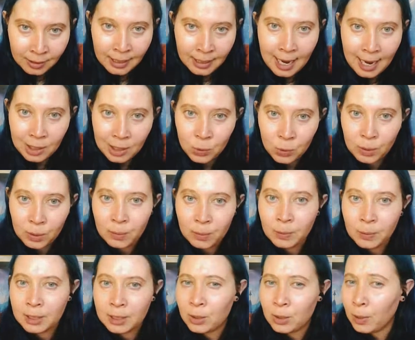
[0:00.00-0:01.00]
the actual
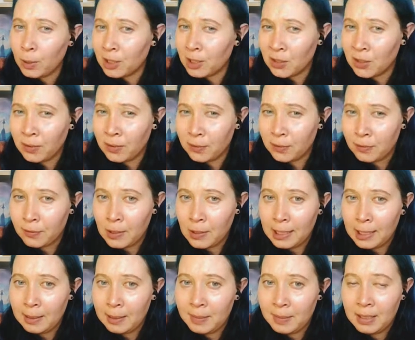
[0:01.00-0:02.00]
wood swatch of the
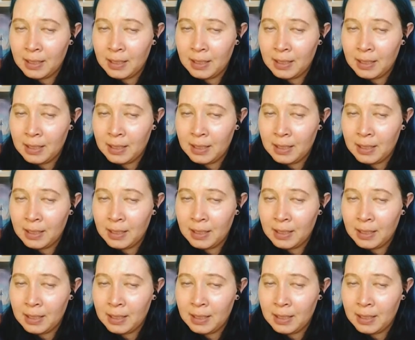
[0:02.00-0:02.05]
frame.